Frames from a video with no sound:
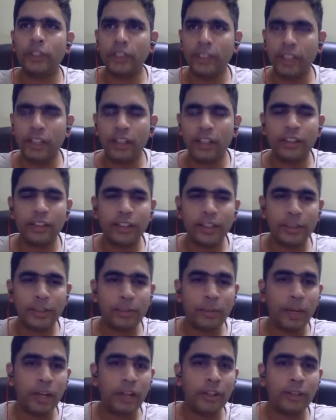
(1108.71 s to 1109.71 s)
Yeah, it's
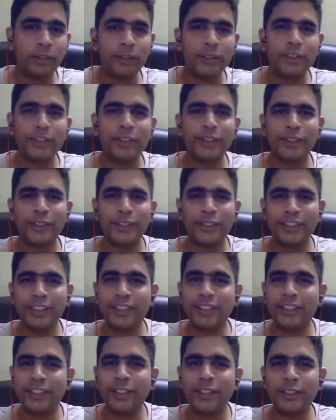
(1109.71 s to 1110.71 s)
part of this.
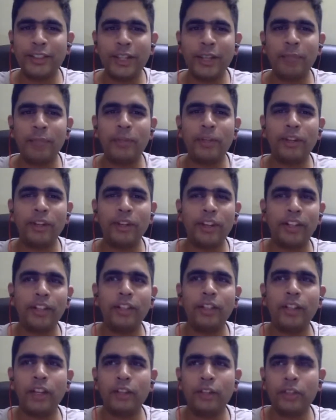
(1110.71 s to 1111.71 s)
These things happen, right?
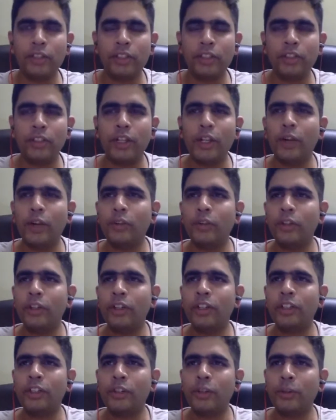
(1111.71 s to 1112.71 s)
I was even
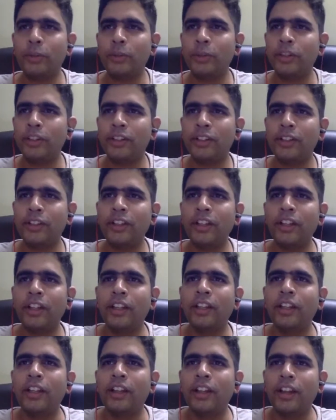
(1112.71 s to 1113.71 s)
offered a job
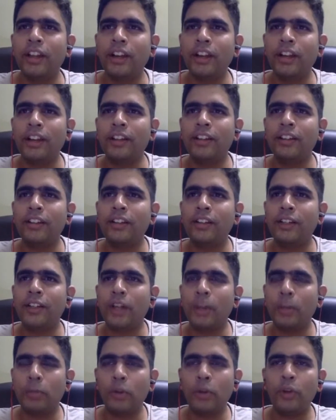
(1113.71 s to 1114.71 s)
and a
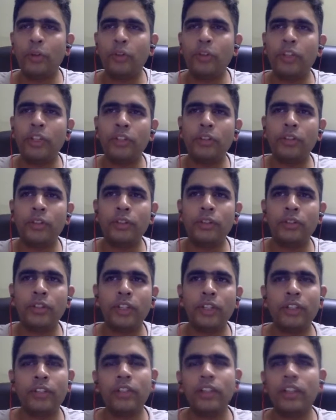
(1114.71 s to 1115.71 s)
couple of interviews
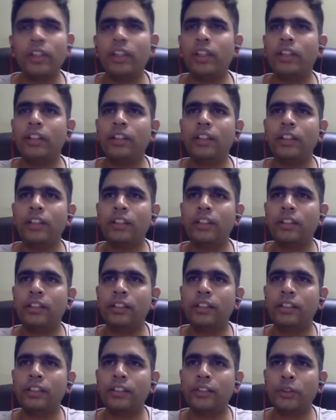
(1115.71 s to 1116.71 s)
went well, and then
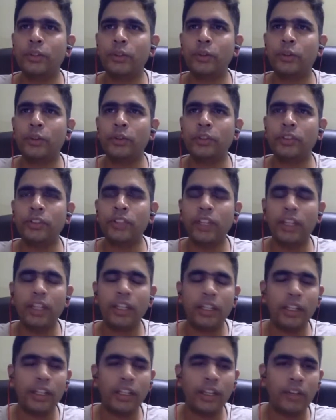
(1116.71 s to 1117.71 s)
so
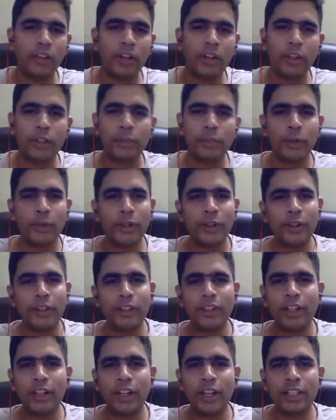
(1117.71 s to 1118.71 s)
they haven't responded
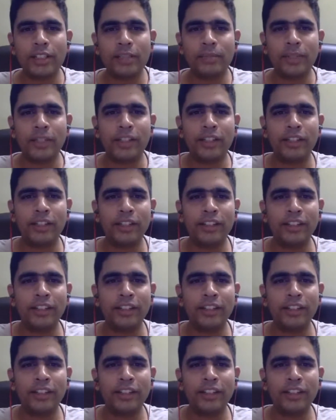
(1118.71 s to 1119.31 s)
in the last minute.